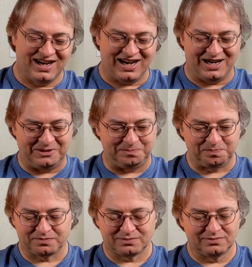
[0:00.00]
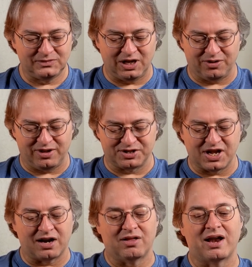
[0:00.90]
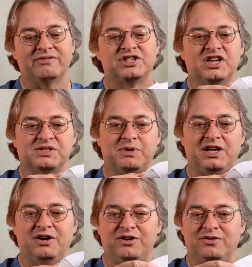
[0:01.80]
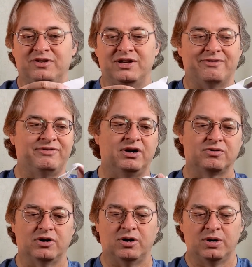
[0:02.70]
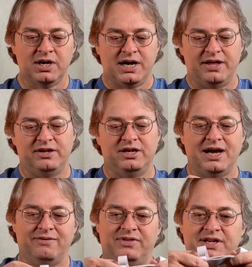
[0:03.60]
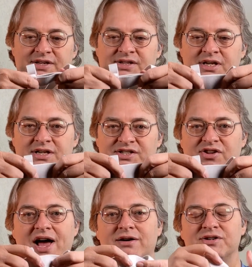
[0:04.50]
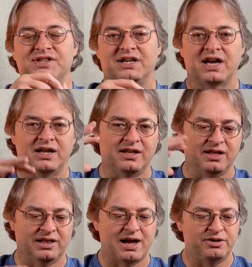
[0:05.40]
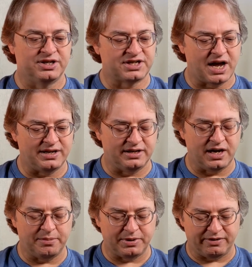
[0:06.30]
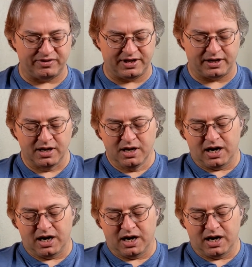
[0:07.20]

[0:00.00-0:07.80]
There's not a lot of adjustment here. You have Velcro, and then you have these sliders that kind of allow you to tighten it up and everything.